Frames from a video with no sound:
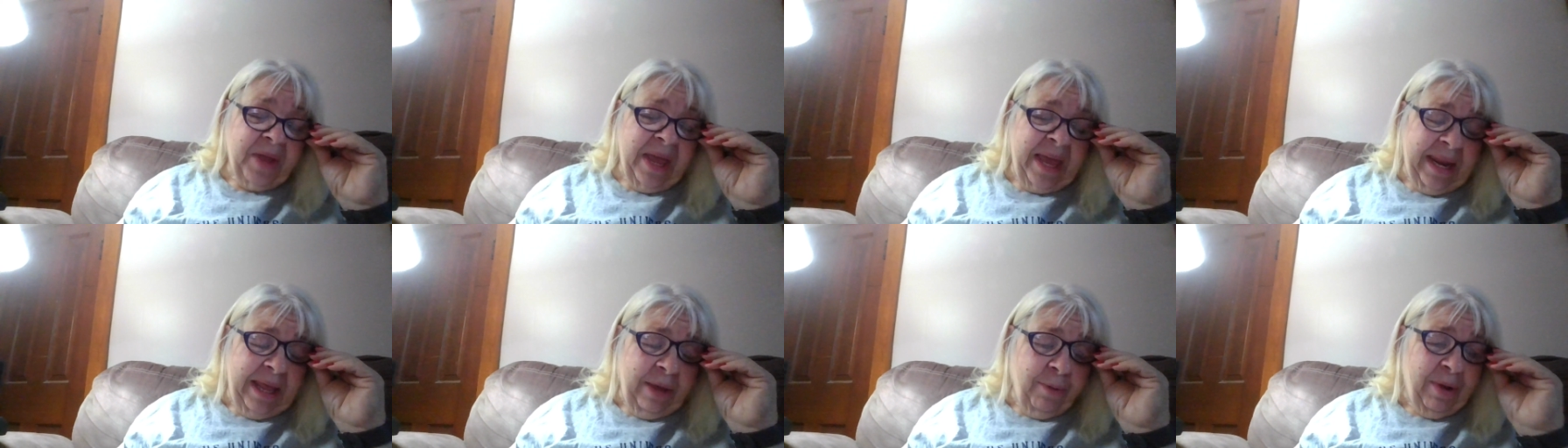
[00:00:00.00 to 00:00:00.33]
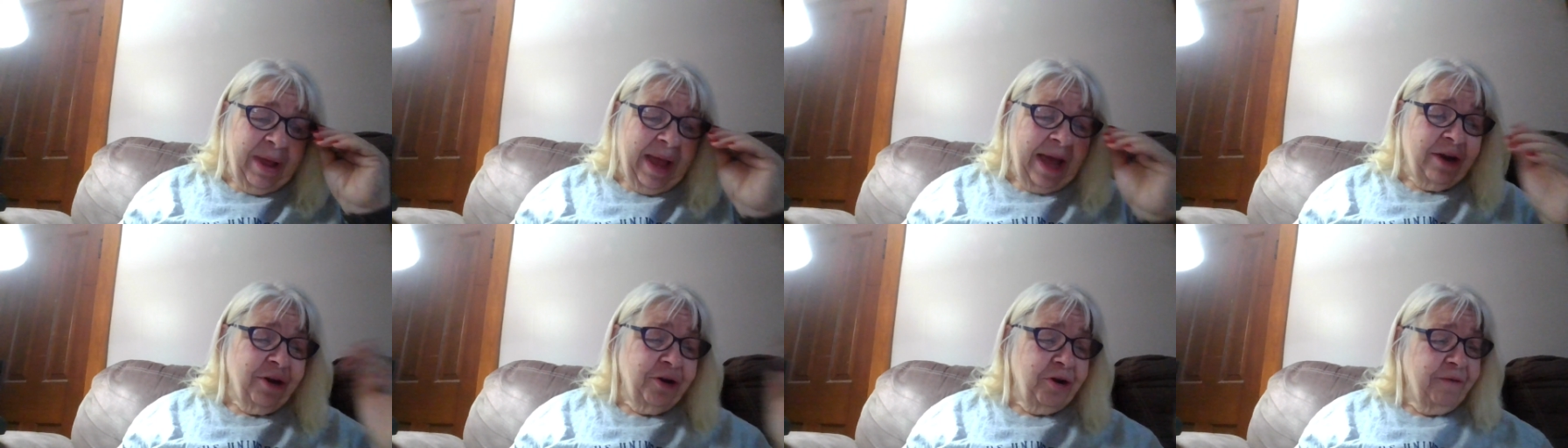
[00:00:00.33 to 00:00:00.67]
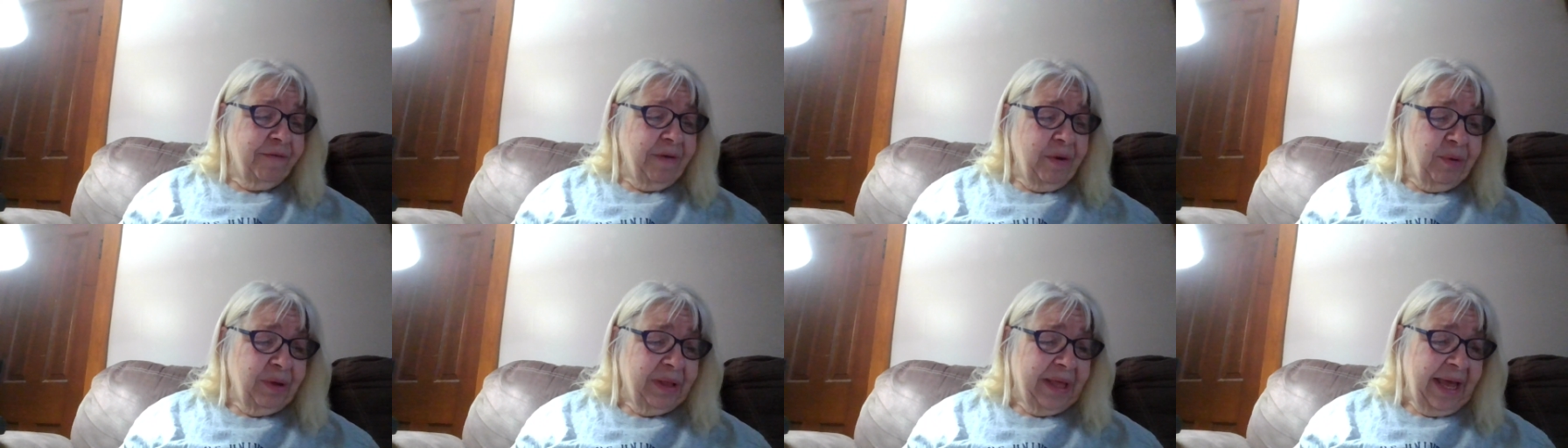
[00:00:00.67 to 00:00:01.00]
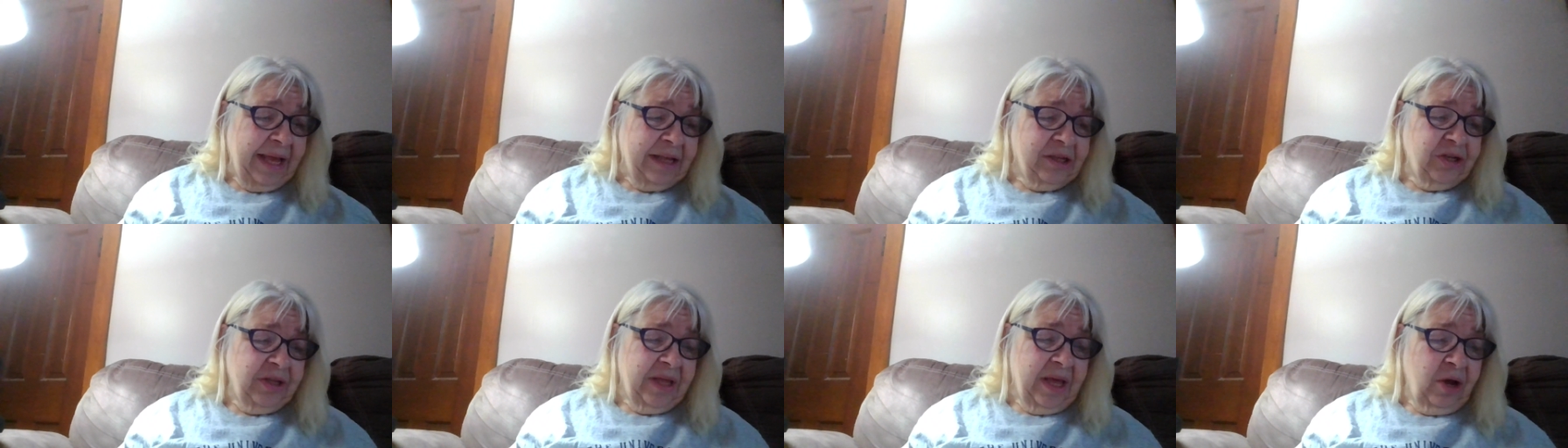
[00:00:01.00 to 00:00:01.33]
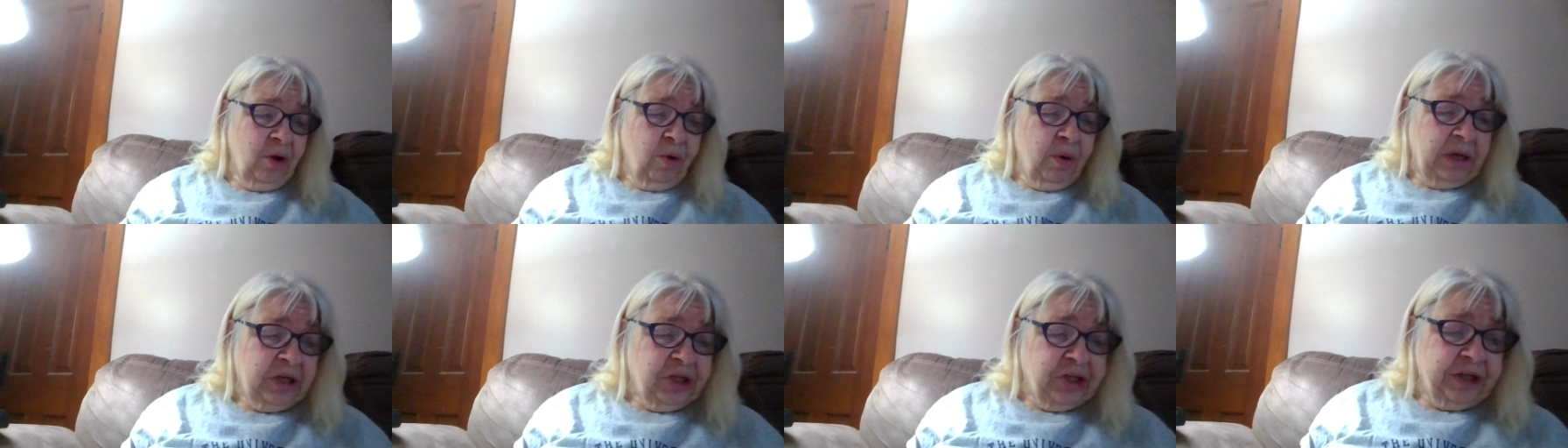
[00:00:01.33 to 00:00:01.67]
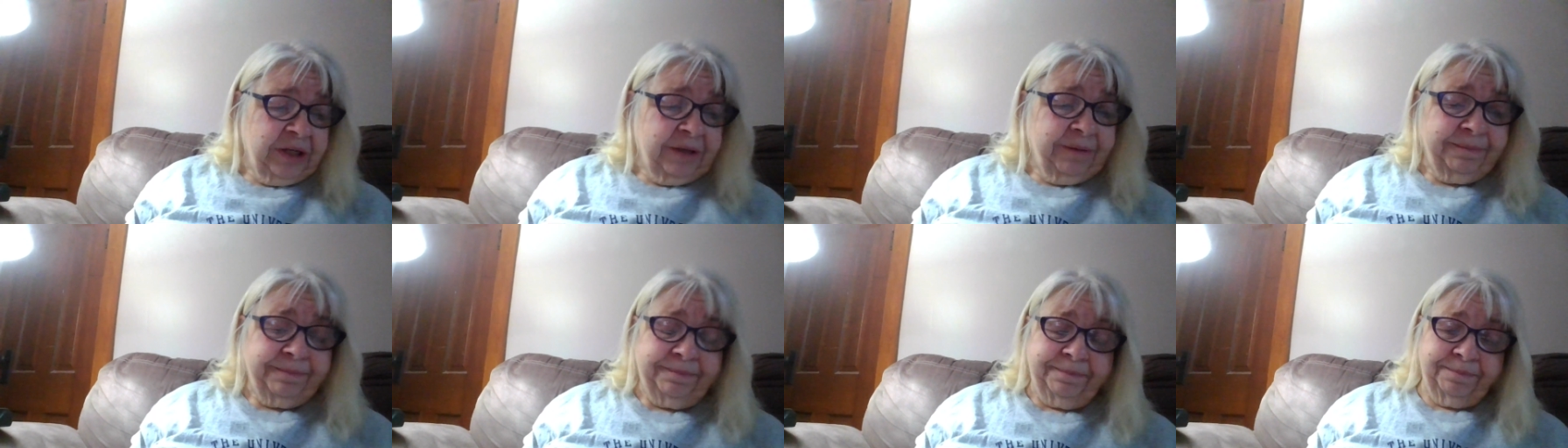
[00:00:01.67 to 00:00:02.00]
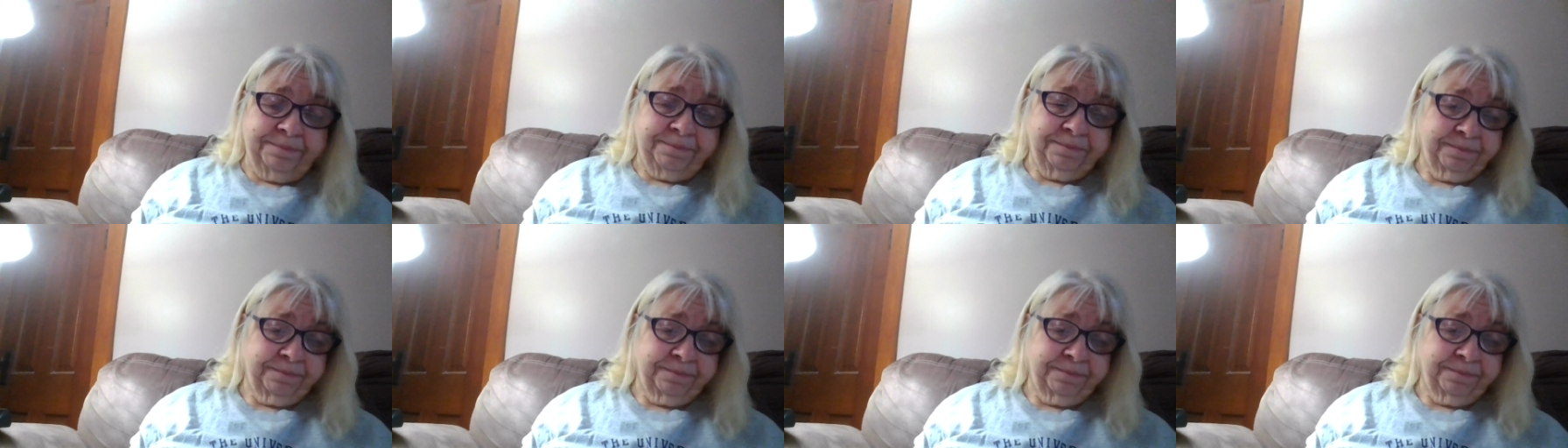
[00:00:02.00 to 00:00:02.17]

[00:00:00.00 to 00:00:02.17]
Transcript: Anyway, I don't know if I really answered that question,